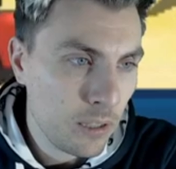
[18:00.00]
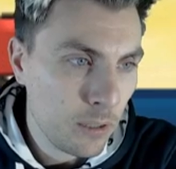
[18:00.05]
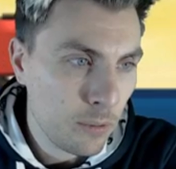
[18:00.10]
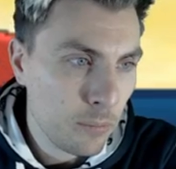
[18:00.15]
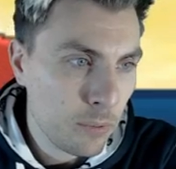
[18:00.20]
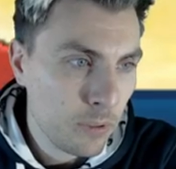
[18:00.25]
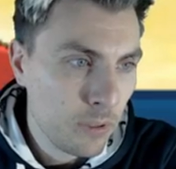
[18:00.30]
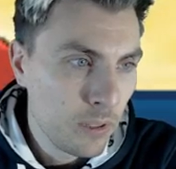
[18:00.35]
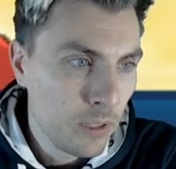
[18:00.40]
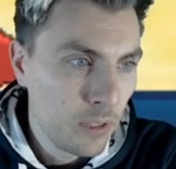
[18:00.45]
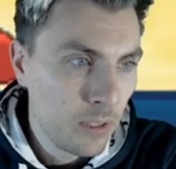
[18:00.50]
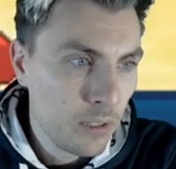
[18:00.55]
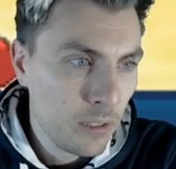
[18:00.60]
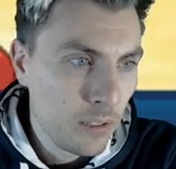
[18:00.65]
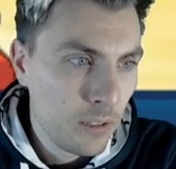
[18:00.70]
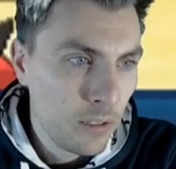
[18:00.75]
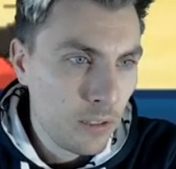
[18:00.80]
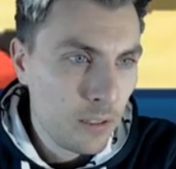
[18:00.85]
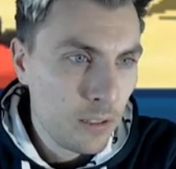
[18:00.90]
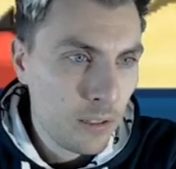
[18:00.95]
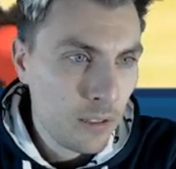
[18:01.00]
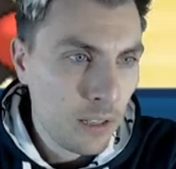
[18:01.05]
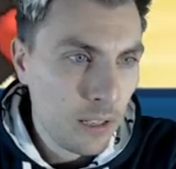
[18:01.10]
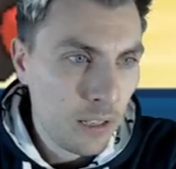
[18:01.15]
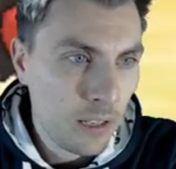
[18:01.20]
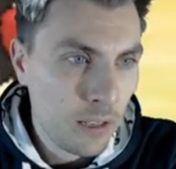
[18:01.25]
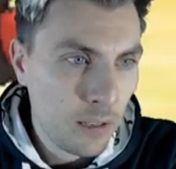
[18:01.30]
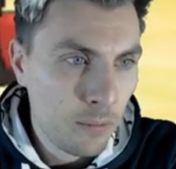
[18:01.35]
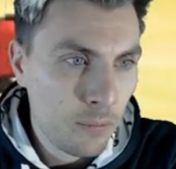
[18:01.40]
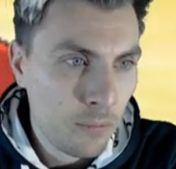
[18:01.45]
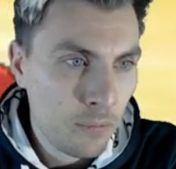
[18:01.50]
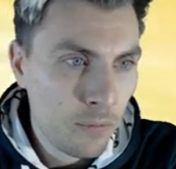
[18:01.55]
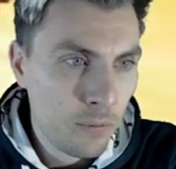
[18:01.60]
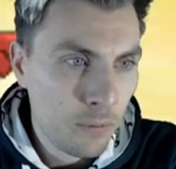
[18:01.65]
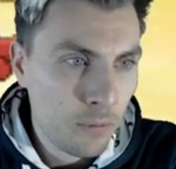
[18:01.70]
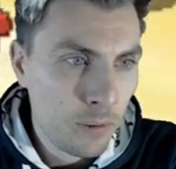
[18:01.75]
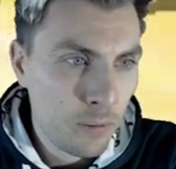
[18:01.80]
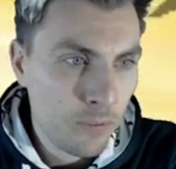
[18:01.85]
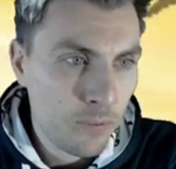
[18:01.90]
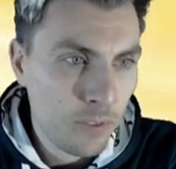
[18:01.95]
up. Um,
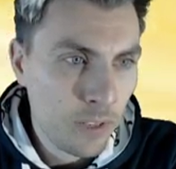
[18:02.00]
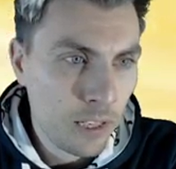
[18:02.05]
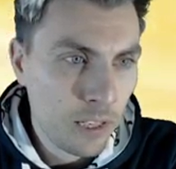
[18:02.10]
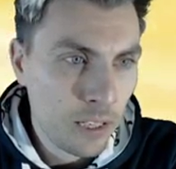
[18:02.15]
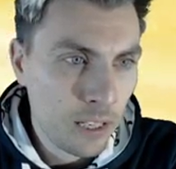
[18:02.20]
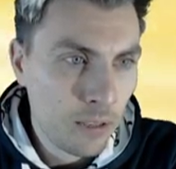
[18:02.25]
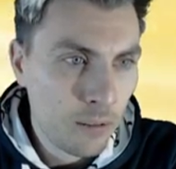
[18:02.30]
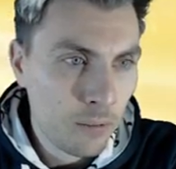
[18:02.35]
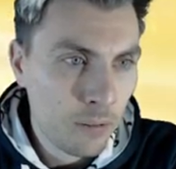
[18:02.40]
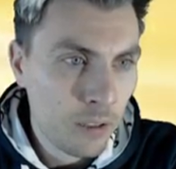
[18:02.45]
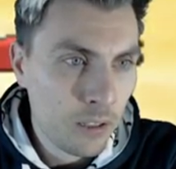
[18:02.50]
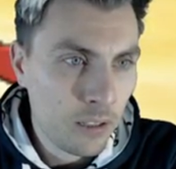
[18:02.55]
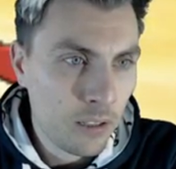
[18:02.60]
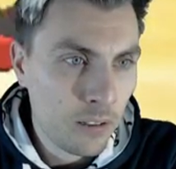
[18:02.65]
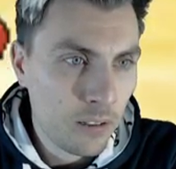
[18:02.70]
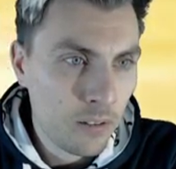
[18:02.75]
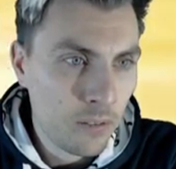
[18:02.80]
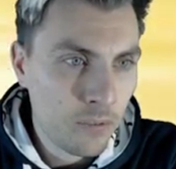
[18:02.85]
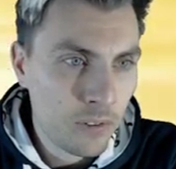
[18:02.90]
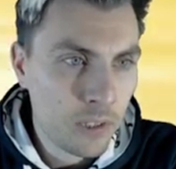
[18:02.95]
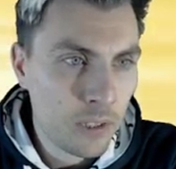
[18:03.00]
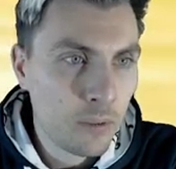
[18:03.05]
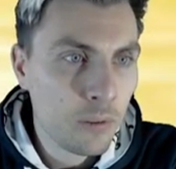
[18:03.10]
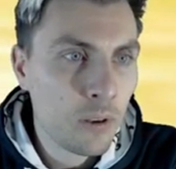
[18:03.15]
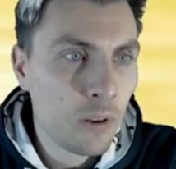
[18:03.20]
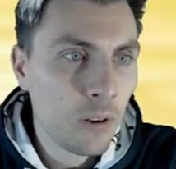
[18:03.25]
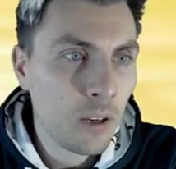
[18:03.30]
we'll fake out Obviously you're not